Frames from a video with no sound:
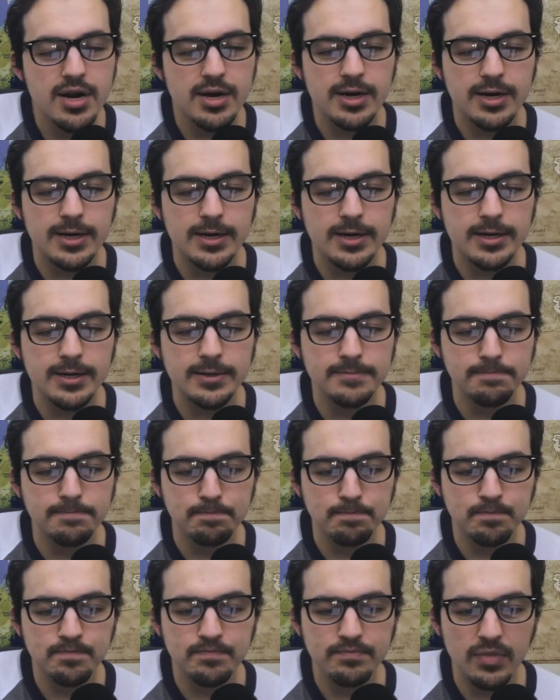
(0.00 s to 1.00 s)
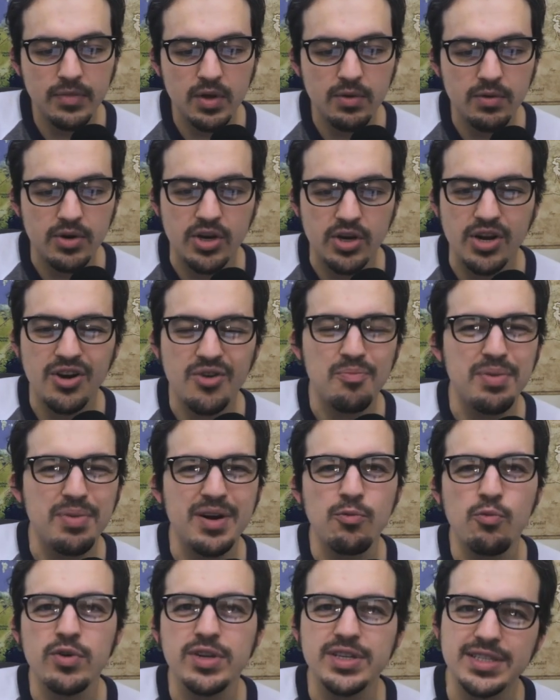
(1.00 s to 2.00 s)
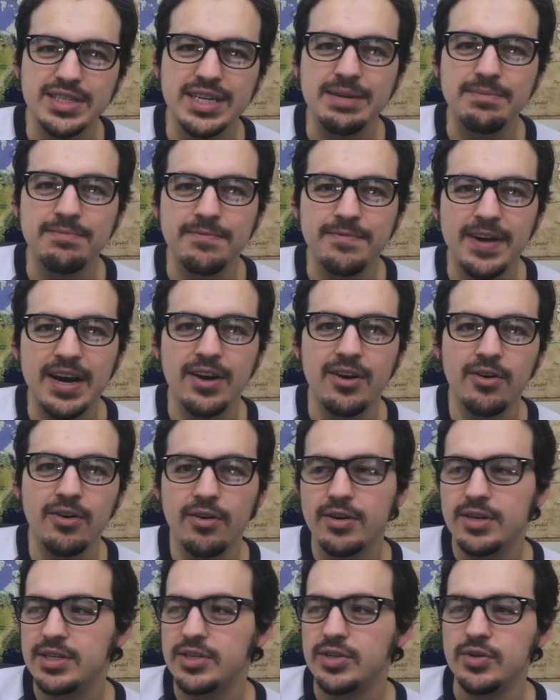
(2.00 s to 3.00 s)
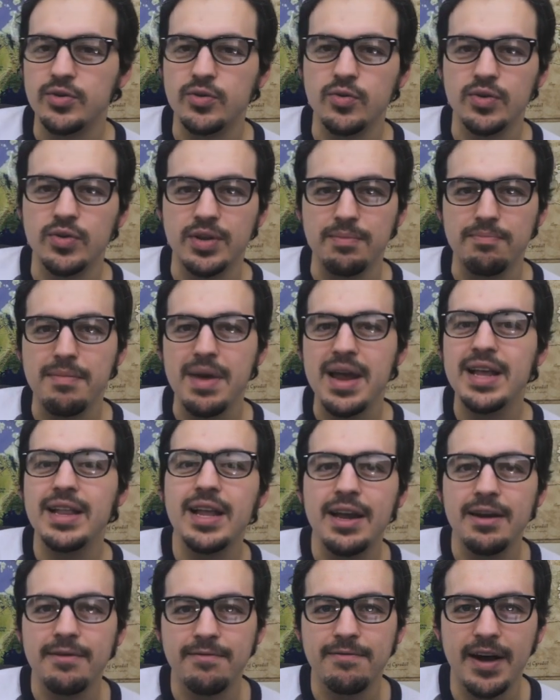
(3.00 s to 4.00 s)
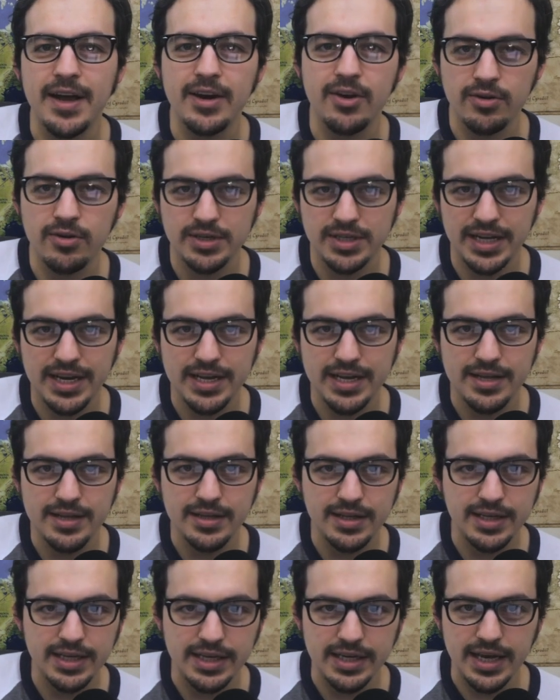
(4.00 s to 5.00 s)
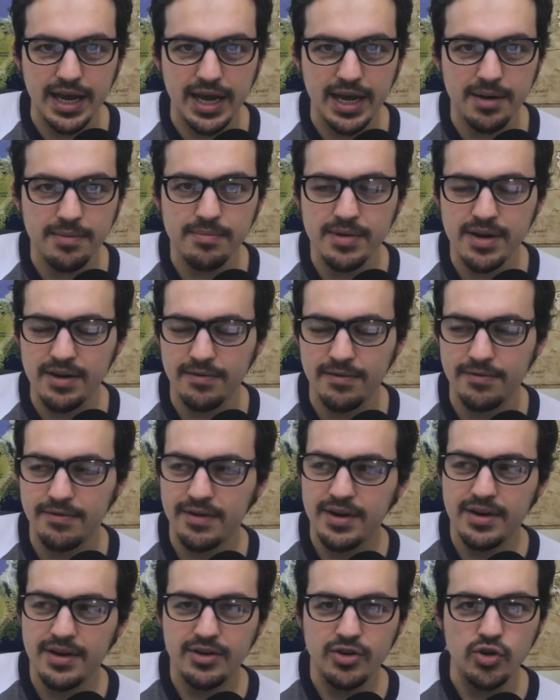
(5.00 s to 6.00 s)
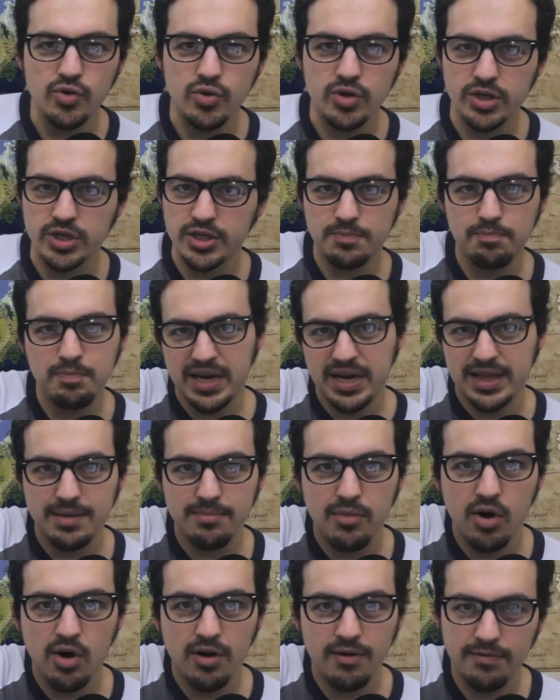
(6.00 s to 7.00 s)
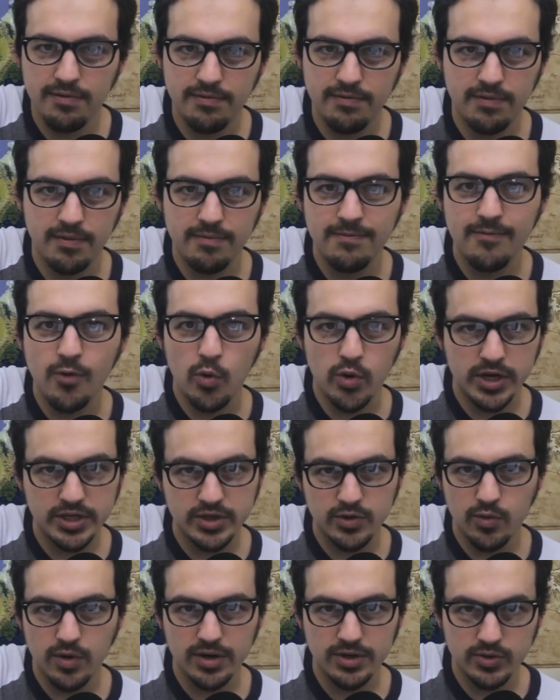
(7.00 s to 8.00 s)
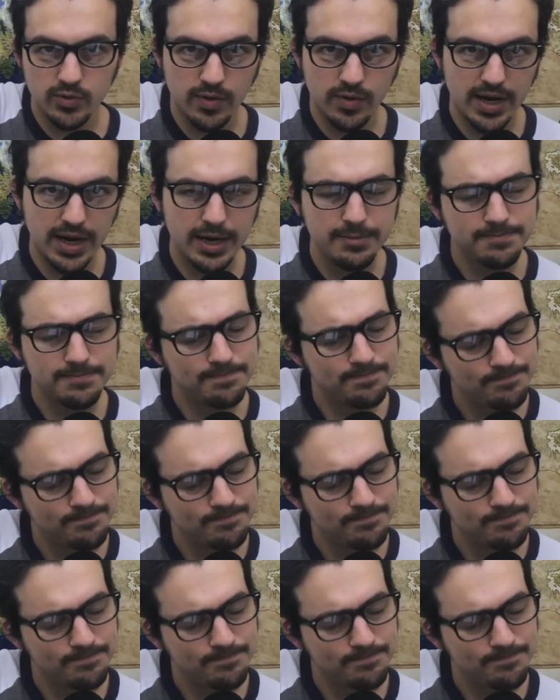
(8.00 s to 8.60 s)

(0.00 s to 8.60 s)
Um, but it wouldn't seem fair to the melee fighters in the game if you could just pick them off from 40 squares away.